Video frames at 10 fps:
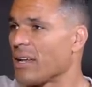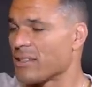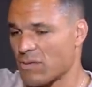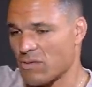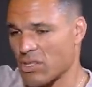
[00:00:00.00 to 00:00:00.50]
like
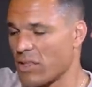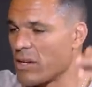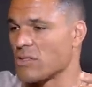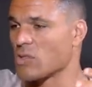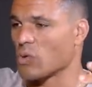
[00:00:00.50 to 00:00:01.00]
to sit in there
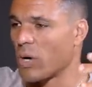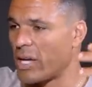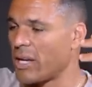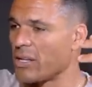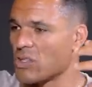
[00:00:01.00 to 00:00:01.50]
and
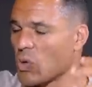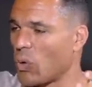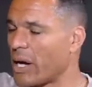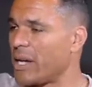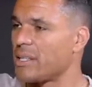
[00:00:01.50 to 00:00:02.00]
sweat, and it's
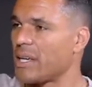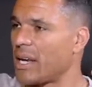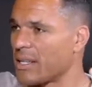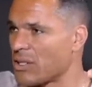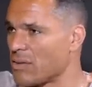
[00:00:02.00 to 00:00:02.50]
quiet, and
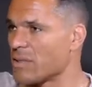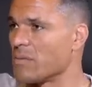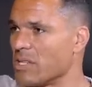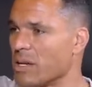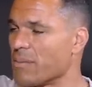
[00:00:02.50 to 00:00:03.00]
I get to do
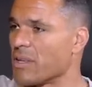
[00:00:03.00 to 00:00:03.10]
some deep